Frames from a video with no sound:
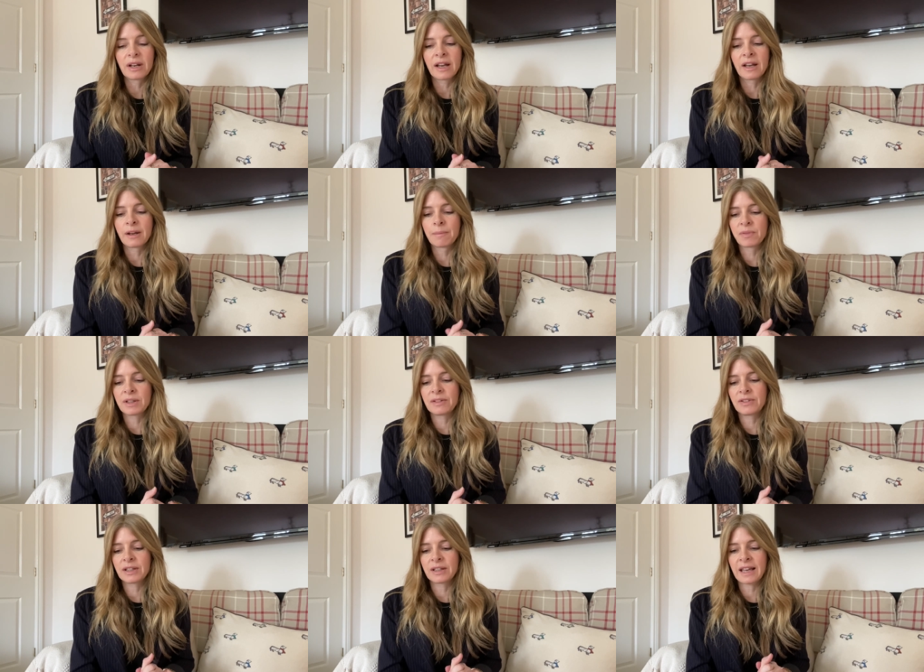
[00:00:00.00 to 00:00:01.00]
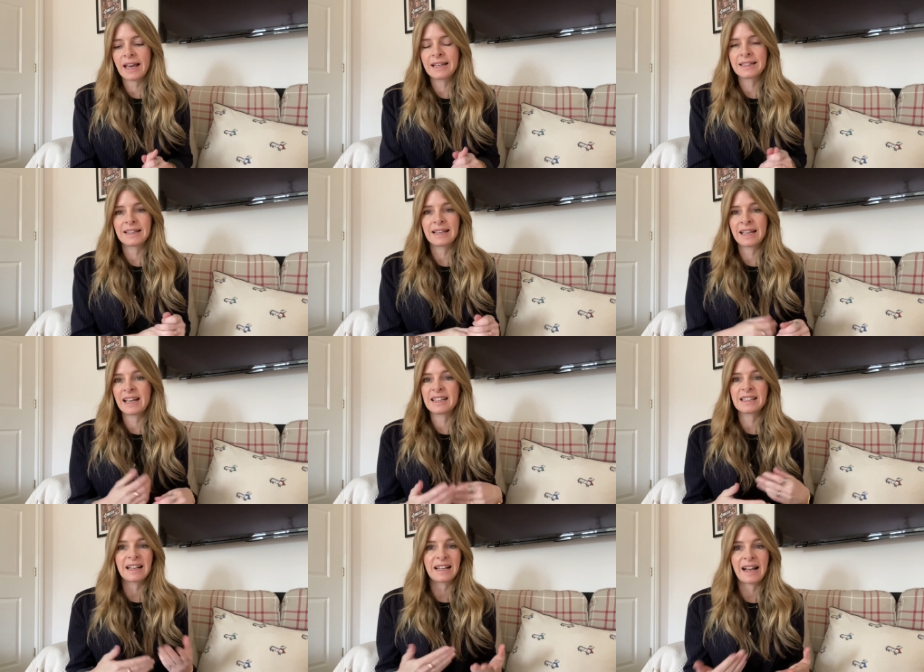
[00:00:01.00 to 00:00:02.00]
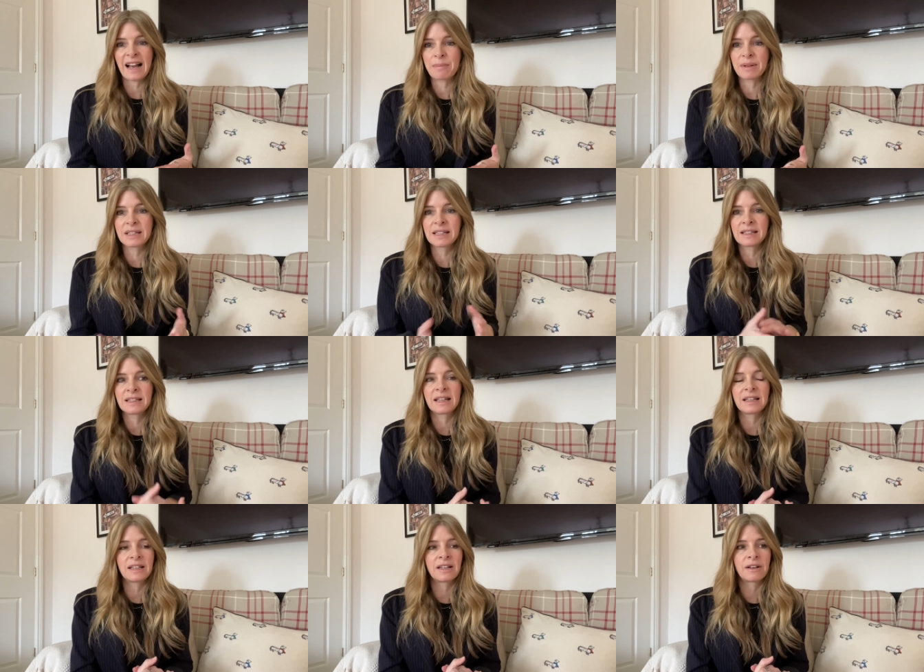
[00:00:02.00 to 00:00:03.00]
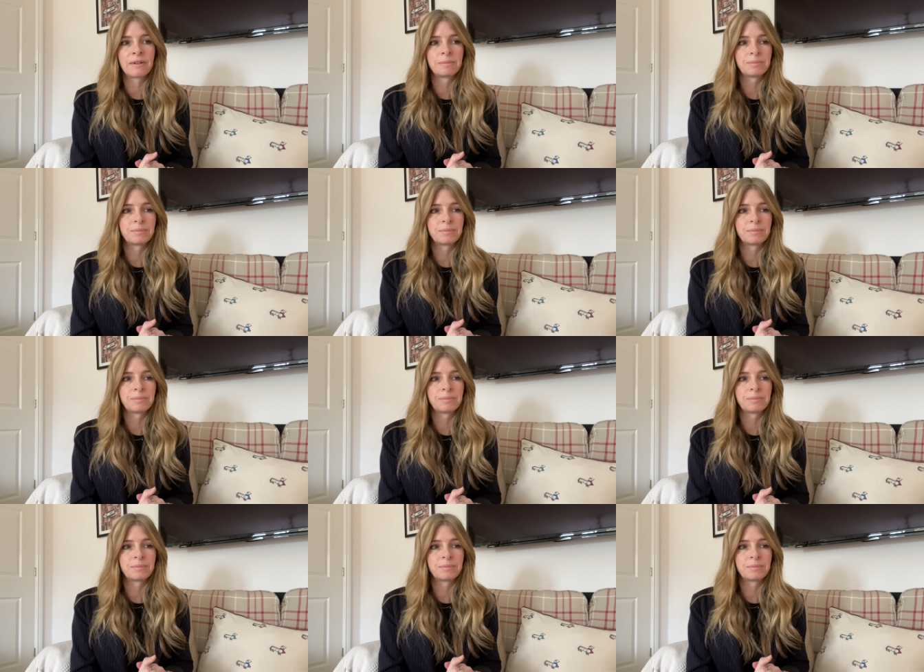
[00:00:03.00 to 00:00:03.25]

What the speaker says: And if you can get into that, again, it's like a habit, isn't it? You